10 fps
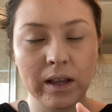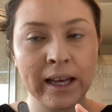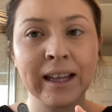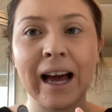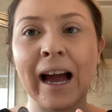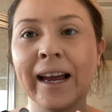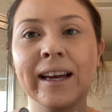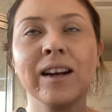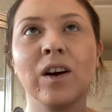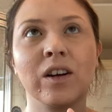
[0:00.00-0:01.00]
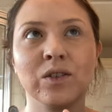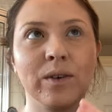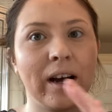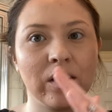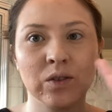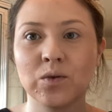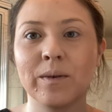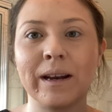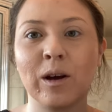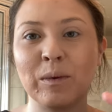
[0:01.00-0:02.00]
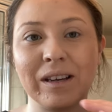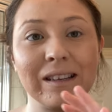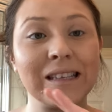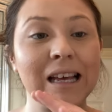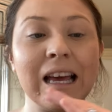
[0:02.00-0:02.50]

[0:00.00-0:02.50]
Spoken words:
Like, I cannot do a house tour right now because